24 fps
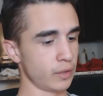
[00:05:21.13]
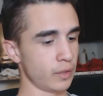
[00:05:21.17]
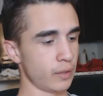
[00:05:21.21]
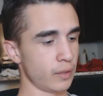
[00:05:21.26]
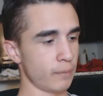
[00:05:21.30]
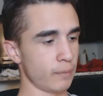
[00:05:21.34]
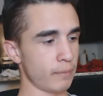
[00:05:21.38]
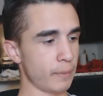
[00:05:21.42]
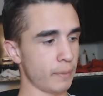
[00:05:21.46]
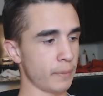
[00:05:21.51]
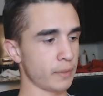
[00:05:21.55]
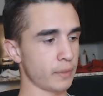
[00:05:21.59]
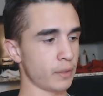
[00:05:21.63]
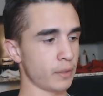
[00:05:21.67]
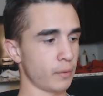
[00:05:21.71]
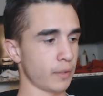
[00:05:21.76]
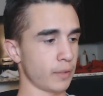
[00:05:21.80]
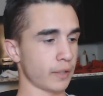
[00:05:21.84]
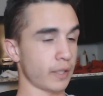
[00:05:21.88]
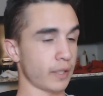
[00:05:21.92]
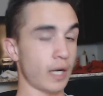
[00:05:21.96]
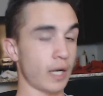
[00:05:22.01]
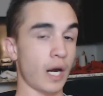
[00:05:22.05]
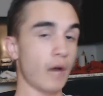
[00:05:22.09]
people don't want
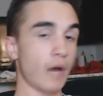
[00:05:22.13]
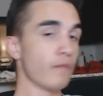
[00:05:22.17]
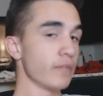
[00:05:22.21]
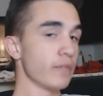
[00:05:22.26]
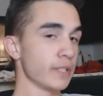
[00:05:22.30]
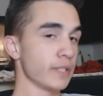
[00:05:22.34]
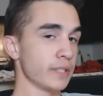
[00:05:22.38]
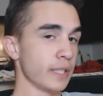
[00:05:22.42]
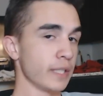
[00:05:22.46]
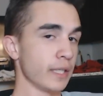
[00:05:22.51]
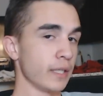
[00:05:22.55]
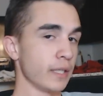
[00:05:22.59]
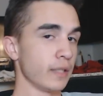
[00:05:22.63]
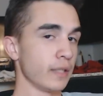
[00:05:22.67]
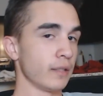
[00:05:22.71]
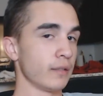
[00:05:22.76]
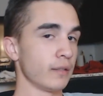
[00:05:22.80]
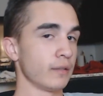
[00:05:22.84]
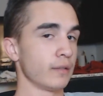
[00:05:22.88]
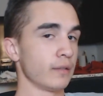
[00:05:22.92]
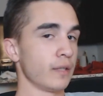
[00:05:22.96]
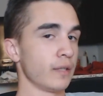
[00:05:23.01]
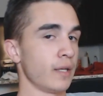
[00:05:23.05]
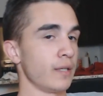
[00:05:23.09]
to conversate
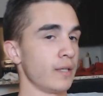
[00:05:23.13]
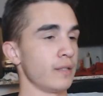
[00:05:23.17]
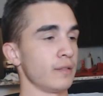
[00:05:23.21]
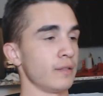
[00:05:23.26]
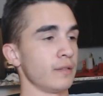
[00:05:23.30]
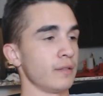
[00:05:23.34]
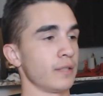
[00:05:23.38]
and